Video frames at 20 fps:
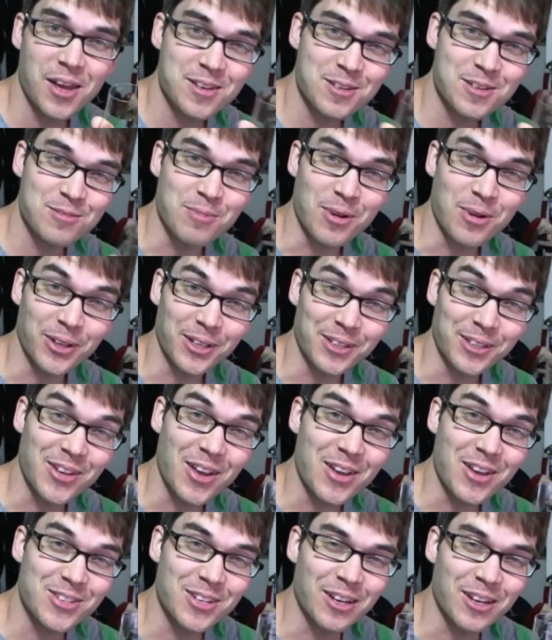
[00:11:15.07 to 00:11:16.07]
smelling and
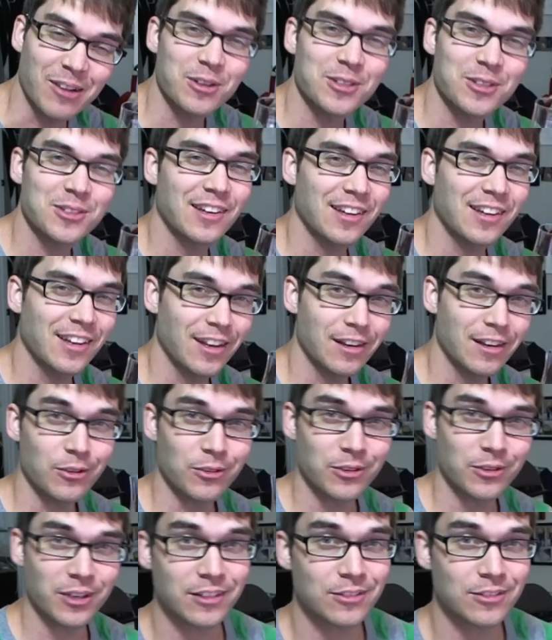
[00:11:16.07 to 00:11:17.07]
tasting whiskey and you'll
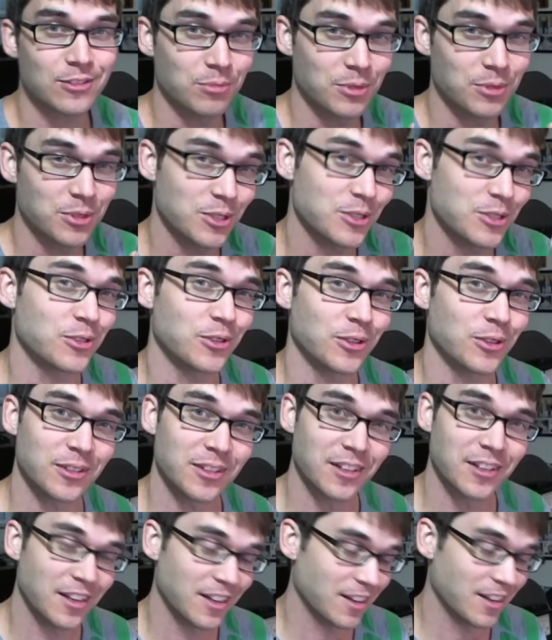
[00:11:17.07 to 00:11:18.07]
get some additional
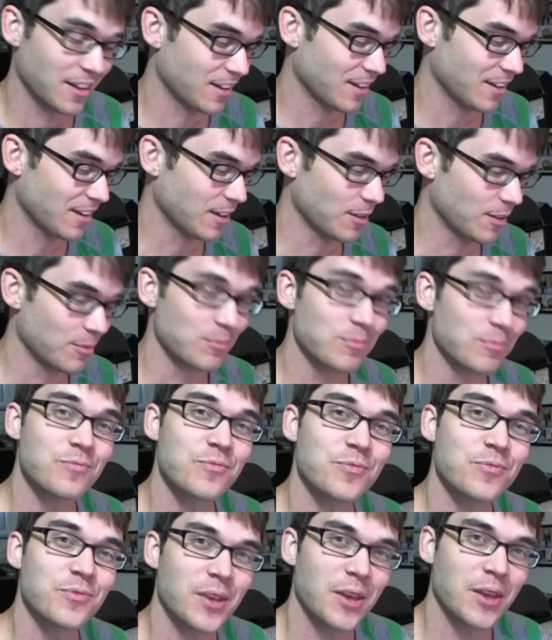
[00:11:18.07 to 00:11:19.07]
um,
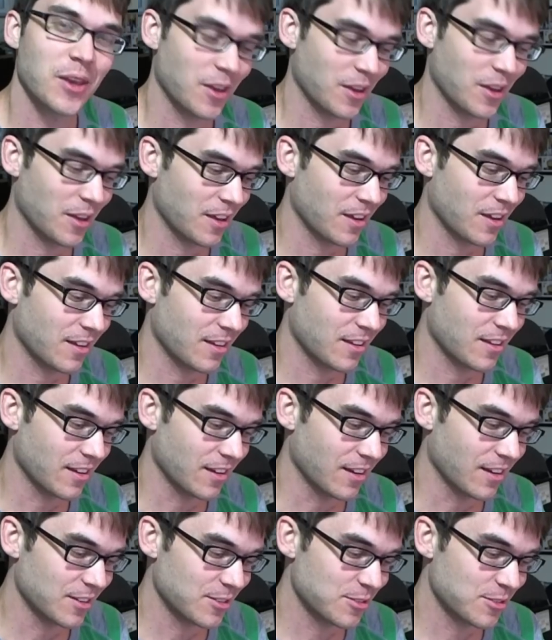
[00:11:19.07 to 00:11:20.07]

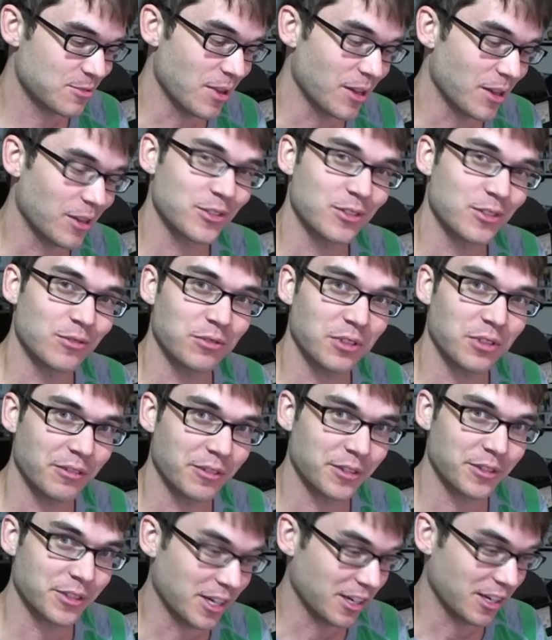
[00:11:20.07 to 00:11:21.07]
uh, smells and
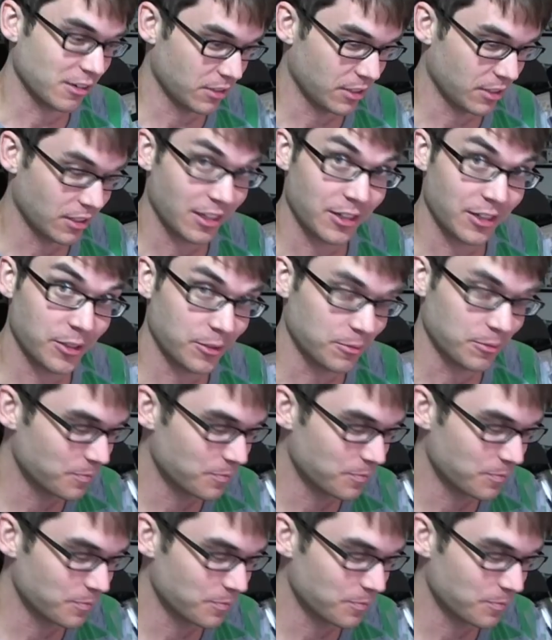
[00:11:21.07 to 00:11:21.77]
flavors out of it. I don't know.